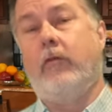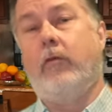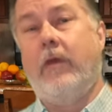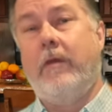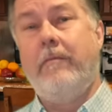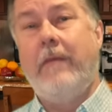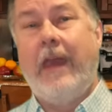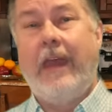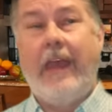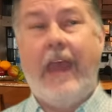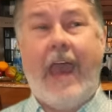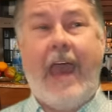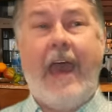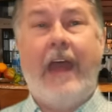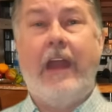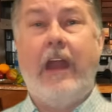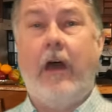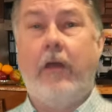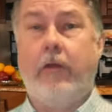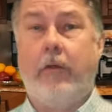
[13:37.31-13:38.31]
we may
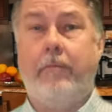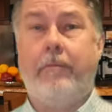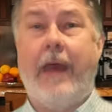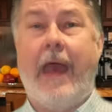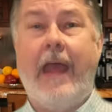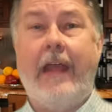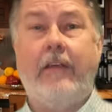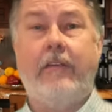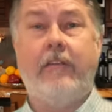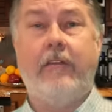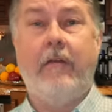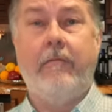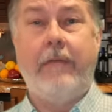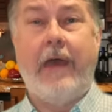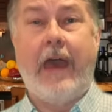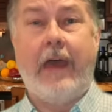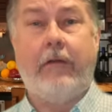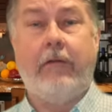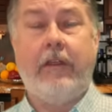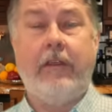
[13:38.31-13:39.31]
add other banks of
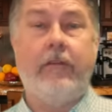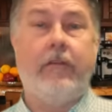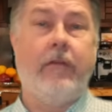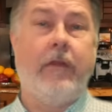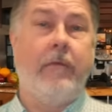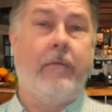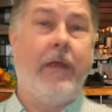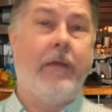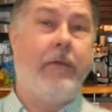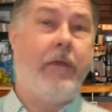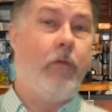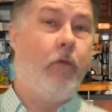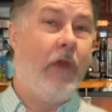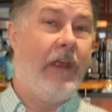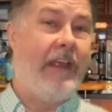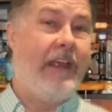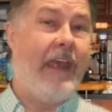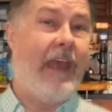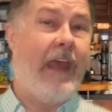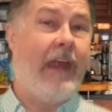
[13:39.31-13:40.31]
batteries so that maybe we
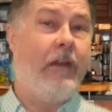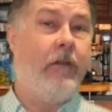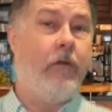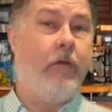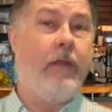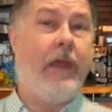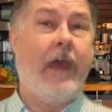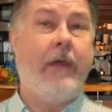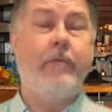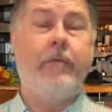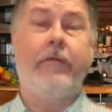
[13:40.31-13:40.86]
can do that,